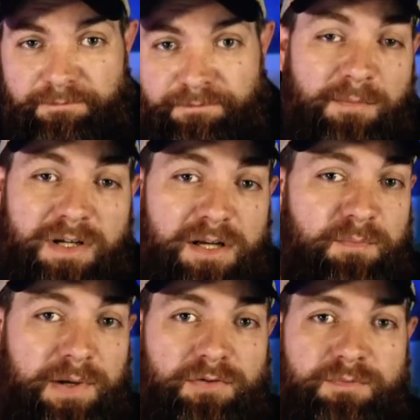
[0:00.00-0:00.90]
So I'm going to
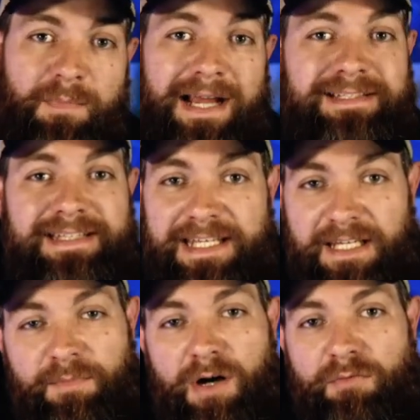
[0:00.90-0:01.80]
build my
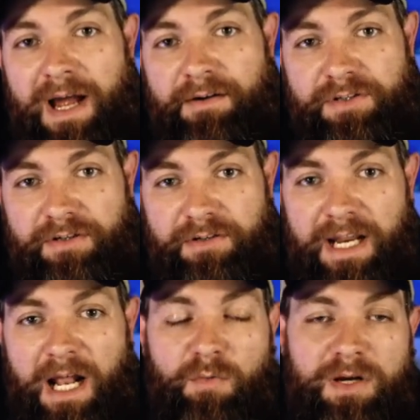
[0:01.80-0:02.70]
team around her,
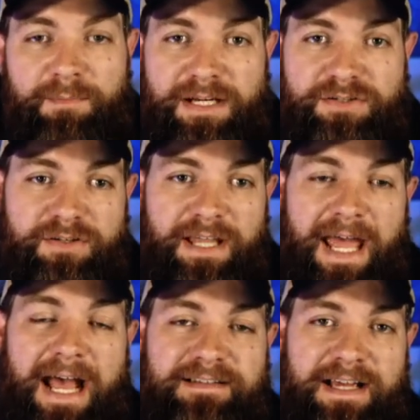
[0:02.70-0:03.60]
and I want to make sure
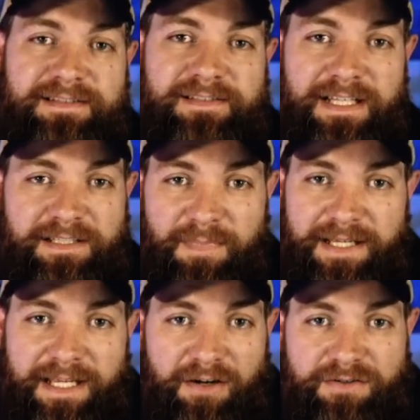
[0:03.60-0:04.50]
that as I select my
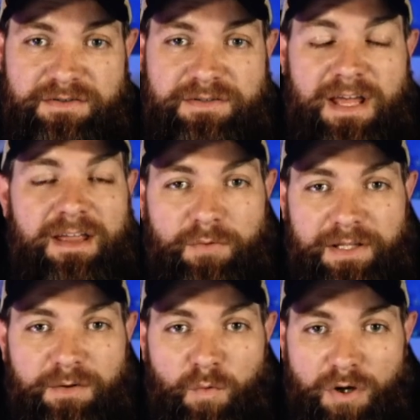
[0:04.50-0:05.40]
characters, they
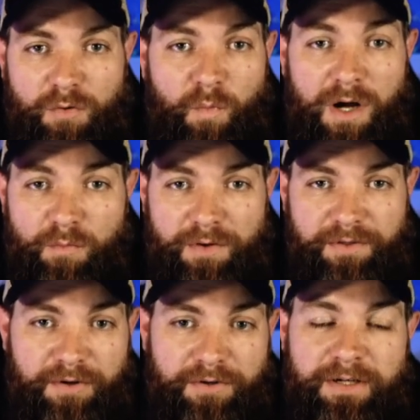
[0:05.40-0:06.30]
really work well with
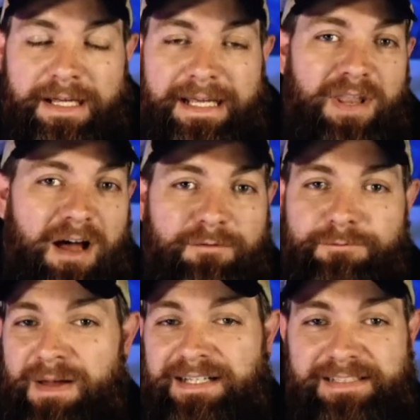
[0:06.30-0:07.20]
her, and I'm not
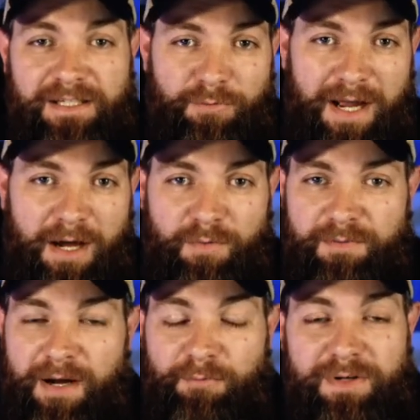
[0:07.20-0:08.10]
messing around
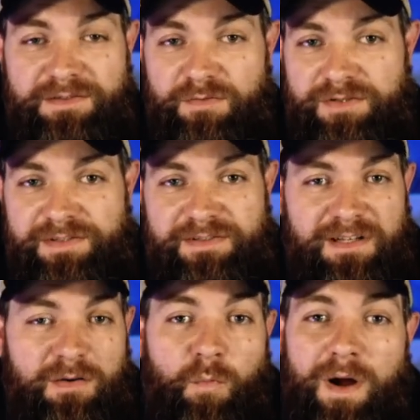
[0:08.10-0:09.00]
with my
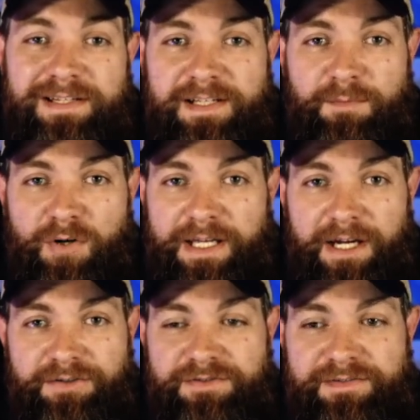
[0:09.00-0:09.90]
resources and wasting them on
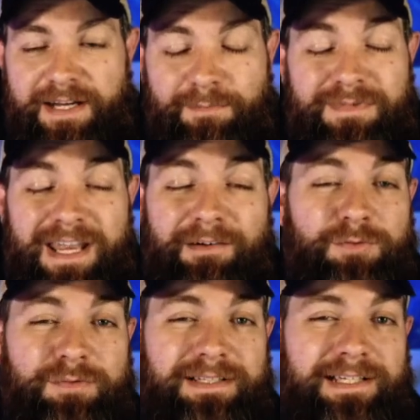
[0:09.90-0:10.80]
characters that I'm
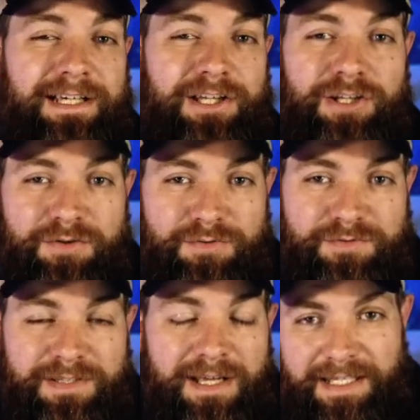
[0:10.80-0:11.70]
never really going to
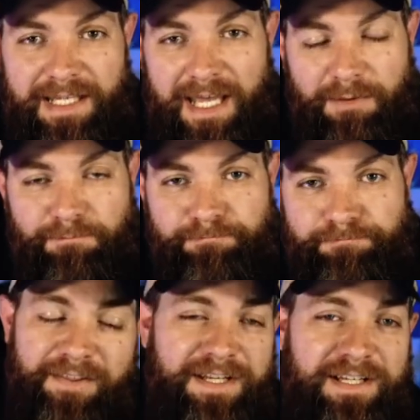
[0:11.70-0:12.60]
use in the game.
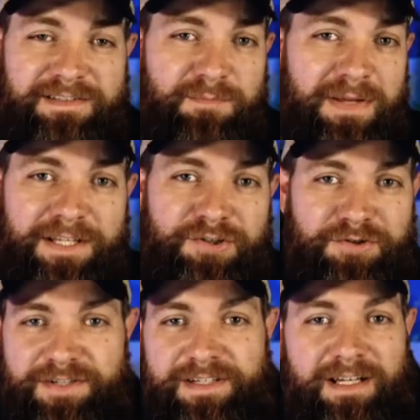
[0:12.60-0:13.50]
Now, that doesn't mean you're
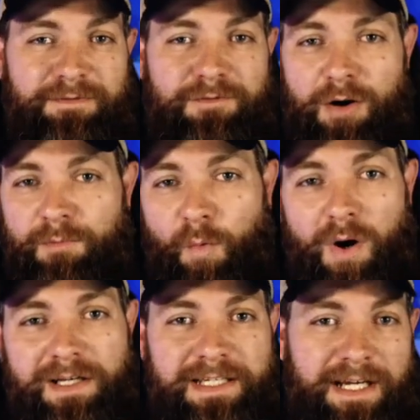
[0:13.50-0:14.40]
just going to farm
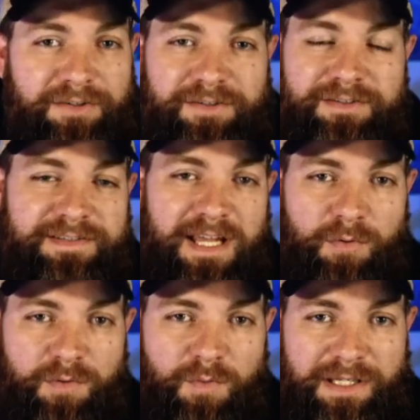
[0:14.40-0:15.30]
one character and stay
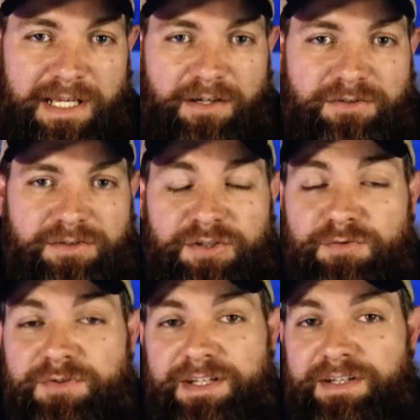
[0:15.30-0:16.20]
with one character.
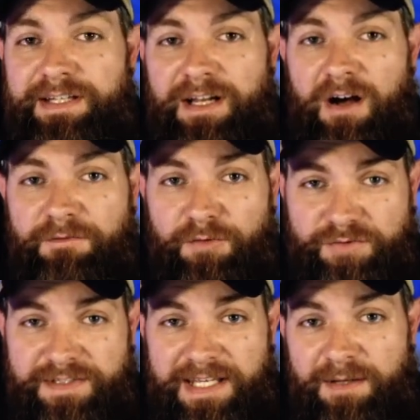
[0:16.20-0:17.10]
You do need a
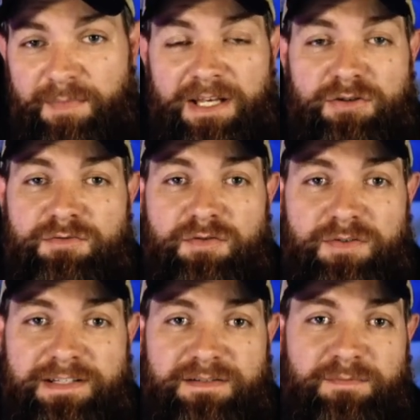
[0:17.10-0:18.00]
full team, and you do
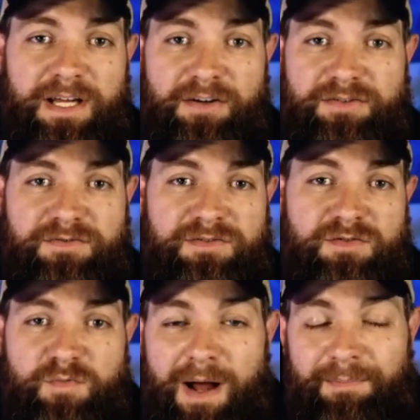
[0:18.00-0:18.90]
need some characters to
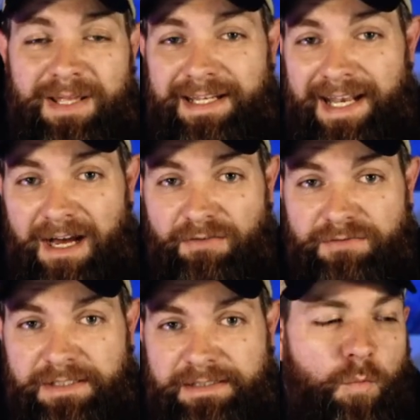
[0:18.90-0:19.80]
swap in and out.
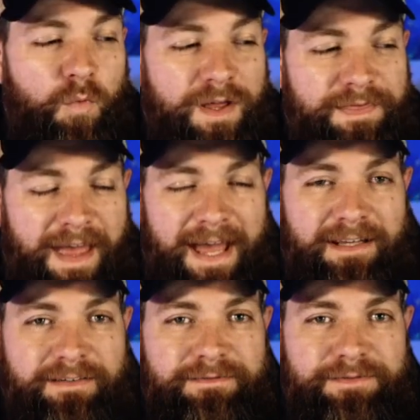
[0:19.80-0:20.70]
So with
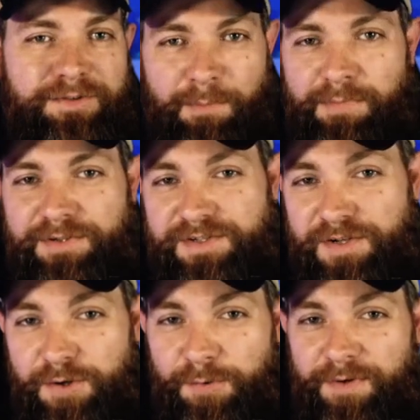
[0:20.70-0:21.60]
that, number
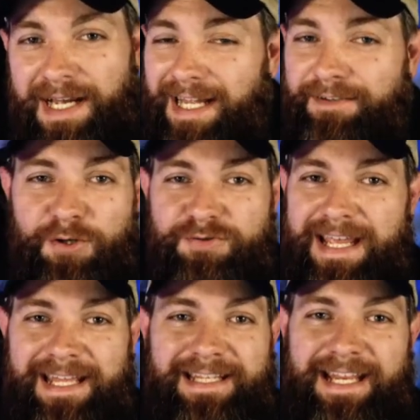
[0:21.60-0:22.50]
two kind of goes
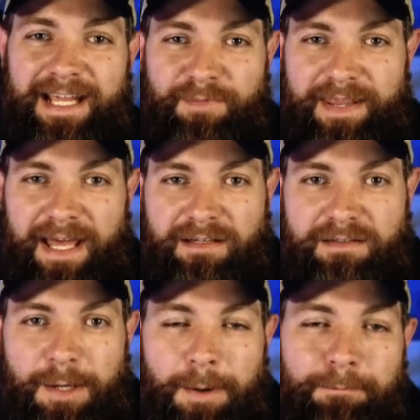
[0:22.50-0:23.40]
hand in hand with that.
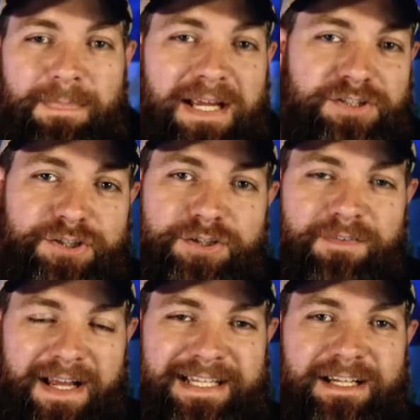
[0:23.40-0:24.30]
Make sure
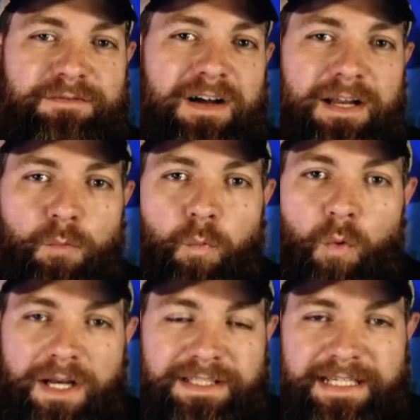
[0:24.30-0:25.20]
you've identified
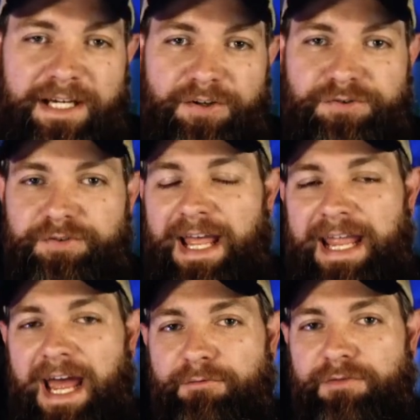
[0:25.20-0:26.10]
one character in
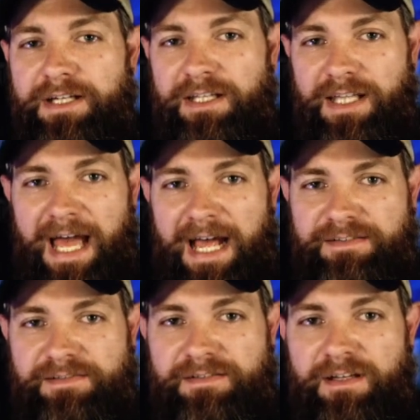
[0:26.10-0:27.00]
every
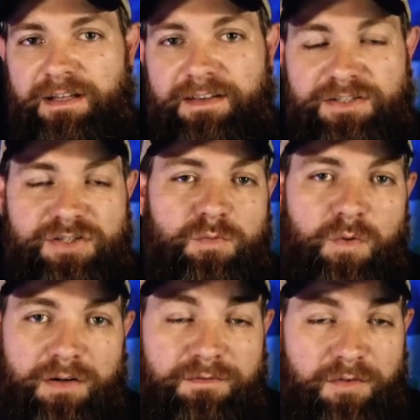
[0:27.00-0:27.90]
class that you
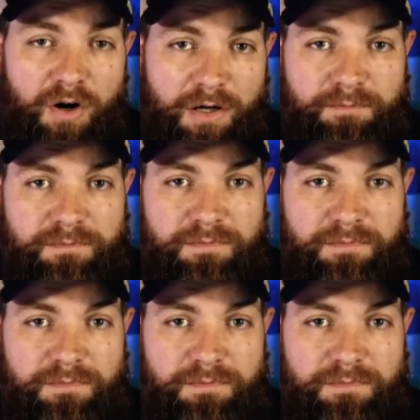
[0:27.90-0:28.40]
want to farm.